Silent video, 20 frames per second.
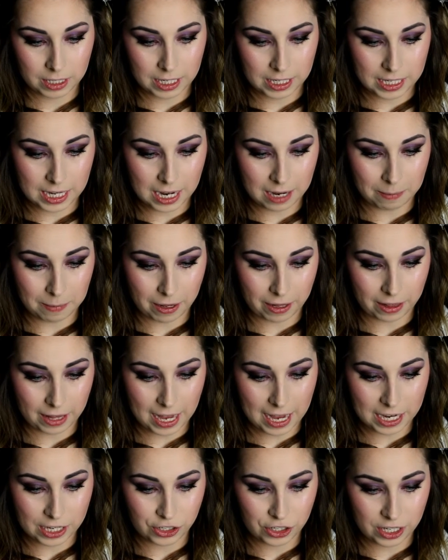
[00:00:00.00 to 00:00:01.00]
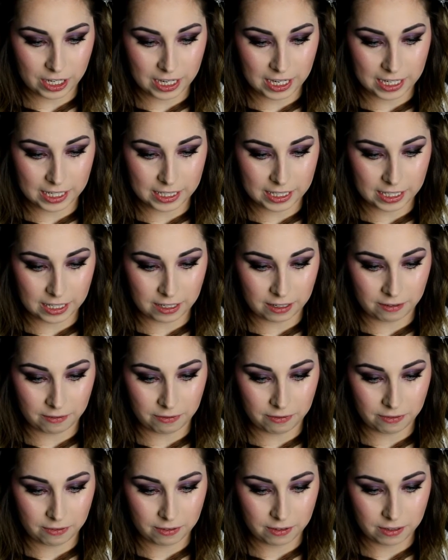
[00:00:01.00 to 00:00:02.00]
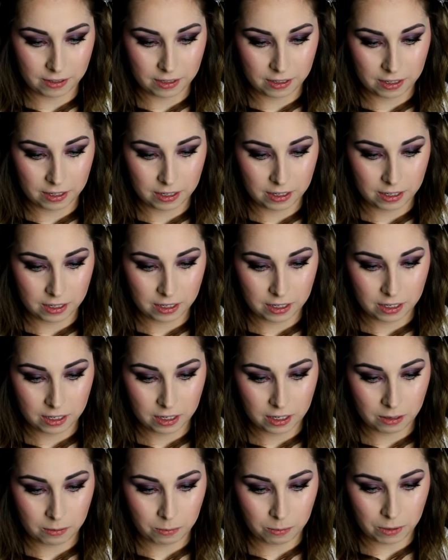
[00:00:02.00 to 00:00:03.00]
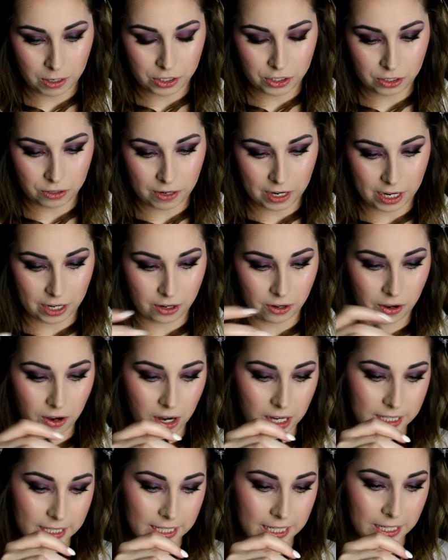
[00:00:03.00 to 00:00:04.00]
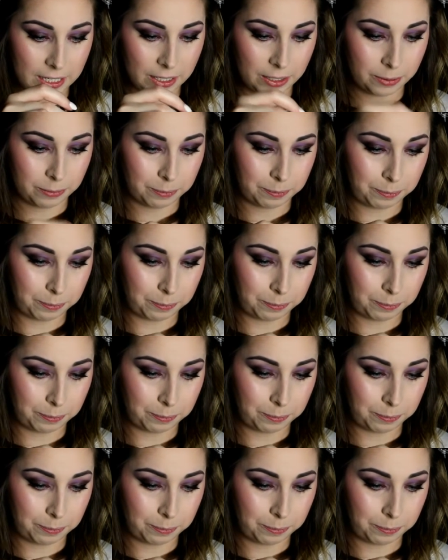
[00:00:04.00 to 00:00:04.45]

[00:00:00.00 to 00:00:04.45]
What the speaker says: going to take my lash adhesive, brush it right across here,